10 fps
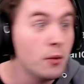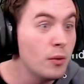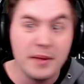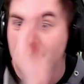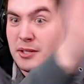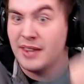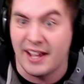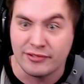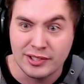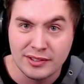Well, maybe you
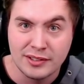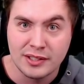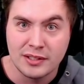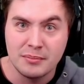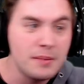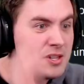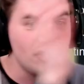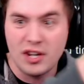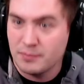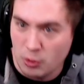left. Maybe you
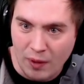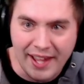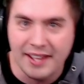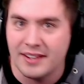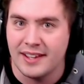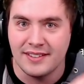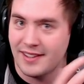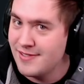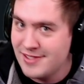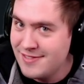jumped away and, and,
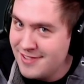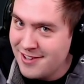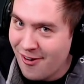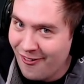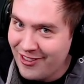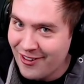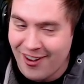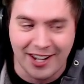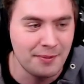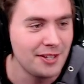and you know, they're not
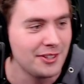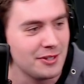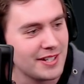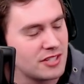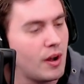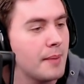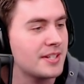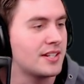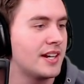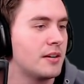going to be able to do it. So I'm
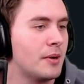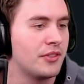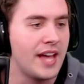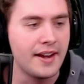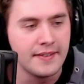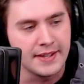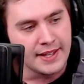excited about that.